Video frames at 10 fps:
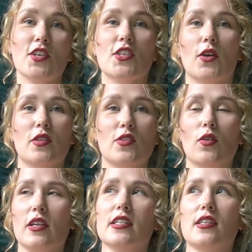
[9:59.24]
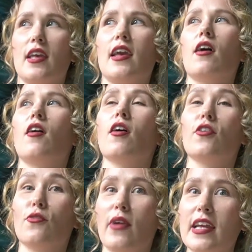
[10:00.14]
So the solids here are
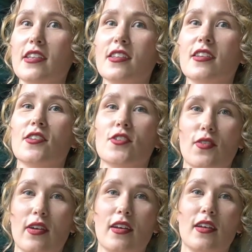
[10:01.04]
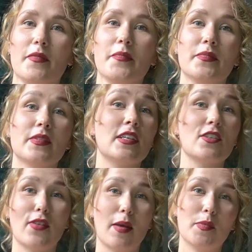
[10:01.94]
great
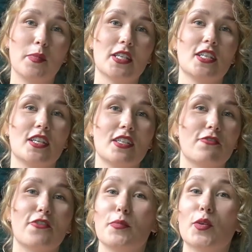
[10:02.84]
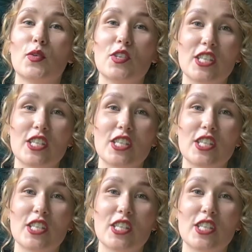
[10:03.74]
scrap busters from your